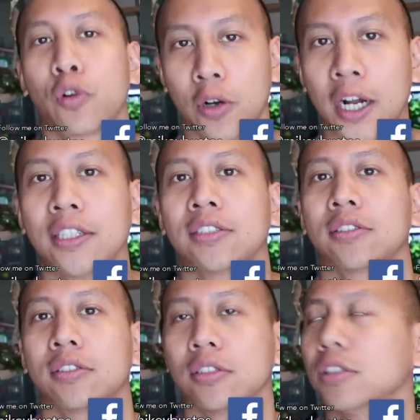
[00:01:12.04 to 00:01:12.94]
for
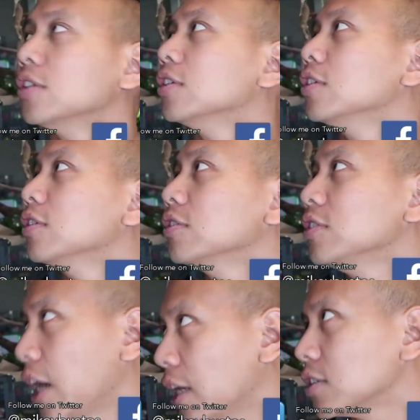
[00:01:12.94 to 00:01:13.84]
us.
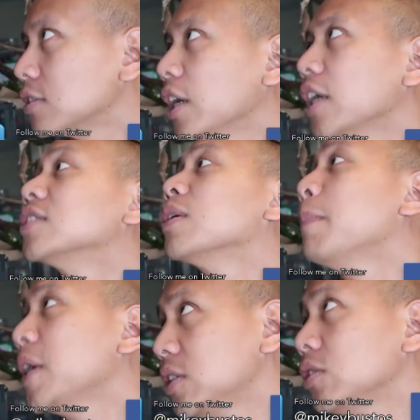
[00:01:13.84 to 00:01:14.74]
Yes, it's
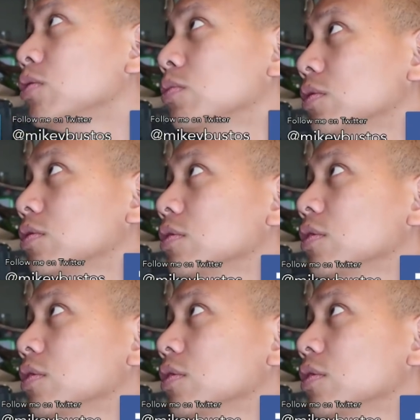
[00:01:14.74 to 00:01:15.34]
amazing news.